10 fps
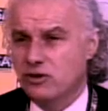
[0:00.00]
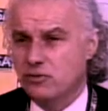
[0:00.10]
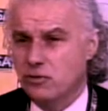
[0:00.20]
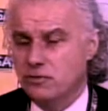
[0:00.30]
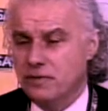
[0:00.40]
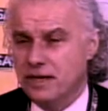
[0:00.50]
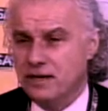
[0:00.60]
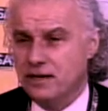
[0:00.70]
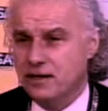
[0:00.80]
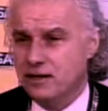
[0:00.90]
which will
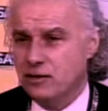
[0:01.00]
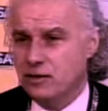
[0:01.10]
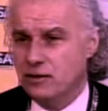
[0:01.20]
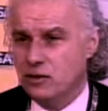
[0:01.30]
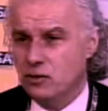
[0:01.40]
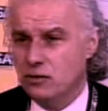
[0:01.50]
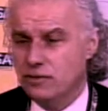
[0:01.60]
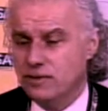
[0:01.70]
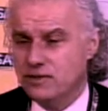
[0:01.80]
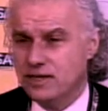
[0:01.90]
mean you know, a
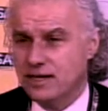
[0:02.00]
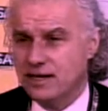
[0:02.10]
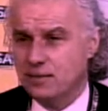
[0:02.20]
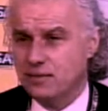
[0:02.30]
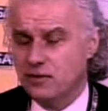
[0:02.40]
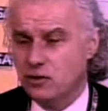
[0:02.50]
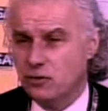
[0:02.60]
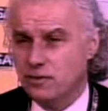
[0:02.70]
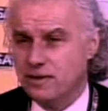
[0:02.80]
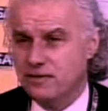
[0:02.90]
Europe, setting up of a
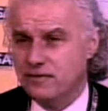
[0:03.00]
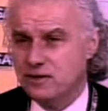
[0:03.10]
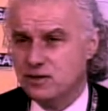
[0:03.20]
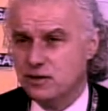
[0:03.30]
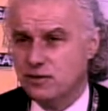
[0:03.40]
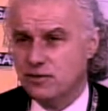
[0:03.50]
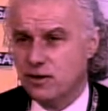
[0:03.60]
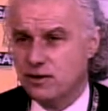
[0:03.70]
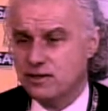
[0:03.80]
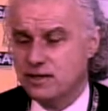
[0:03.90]
European fiscal
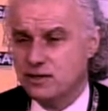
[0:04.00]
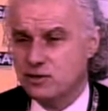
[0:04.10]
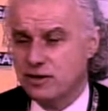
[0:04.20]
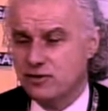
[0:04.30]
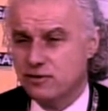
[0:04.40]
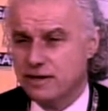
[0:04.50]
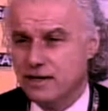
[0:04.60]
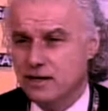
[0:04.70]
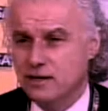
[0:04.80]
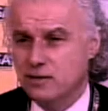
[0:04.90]
authority
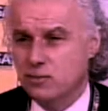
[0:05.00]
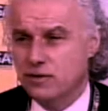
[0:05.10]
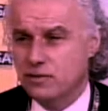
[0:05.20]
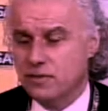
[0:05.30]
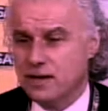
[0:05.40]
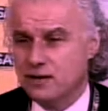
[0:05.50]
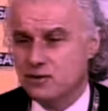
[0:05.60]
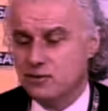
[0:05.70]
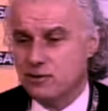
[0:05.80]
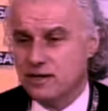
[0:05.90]
treasury with the
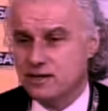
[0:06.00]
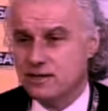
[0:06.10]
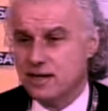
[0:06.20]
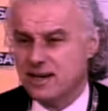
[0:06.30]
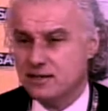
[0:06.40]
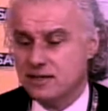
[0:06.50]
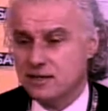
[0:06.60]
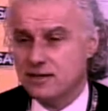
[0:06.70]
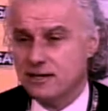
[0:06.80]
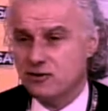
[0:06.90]
power to raise
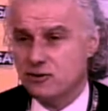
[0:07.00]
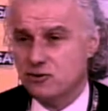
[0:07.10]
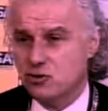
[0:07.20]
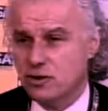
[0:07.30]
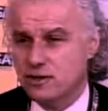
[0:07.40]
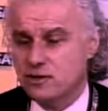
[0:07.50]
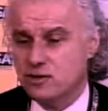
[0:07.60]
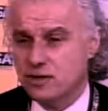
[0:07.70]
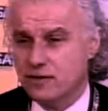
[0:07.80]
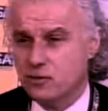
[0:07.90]
taxes, issue joint
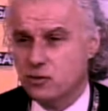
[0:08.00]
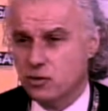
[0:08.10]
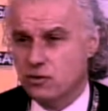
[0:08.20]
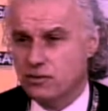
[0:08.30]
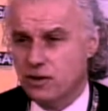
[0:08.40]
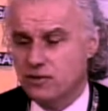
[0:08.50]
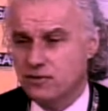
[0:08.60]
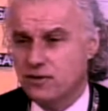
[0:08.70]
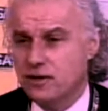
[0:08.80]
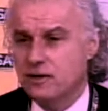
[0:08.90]
and several
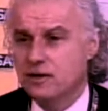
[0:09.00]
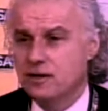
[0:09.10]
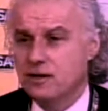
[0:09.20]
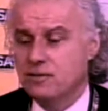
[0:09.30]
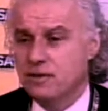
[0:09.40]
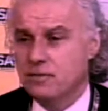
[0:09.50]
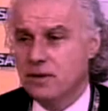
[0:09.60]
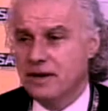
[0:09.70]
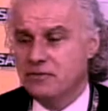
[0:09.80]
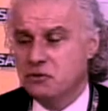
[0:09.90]
Eurobonds. But
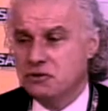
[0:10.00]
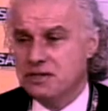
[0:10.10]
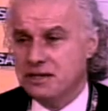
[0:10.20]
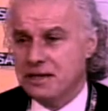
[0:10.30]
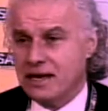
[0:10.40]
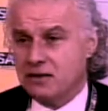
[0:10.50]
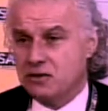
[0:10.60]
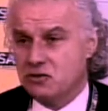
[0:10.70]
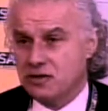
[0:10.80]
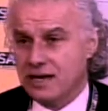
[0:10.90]
my view, to
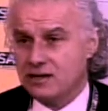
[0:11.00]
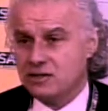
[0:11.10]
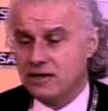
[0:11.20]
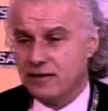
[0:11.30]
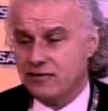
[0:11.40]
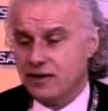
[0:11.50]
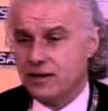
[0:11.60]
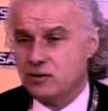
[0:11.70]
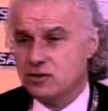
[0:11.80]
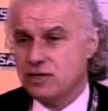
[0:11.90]
get, to get to that
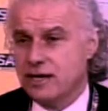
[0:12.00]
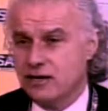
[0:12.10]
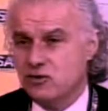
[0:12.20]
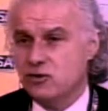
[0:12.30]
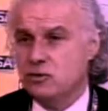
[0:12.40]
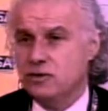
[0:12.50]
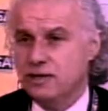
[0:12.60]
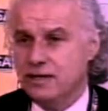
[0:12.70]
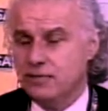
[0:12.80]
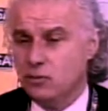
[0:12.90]
final stage, you
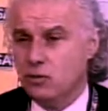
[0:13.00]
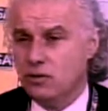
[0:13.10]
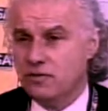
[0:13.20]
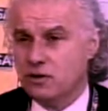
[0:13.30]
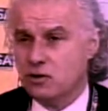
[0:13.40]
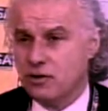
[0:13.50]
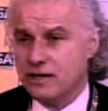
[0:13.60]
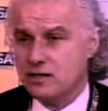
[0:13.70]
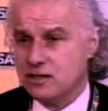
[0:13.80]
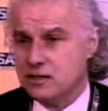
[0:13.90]
will need more of a
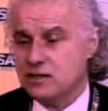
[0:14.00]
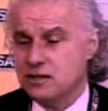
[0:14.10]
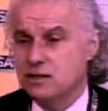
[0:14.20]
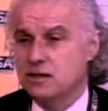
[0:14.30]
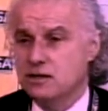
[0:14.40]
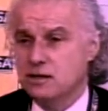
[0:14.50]
crisis.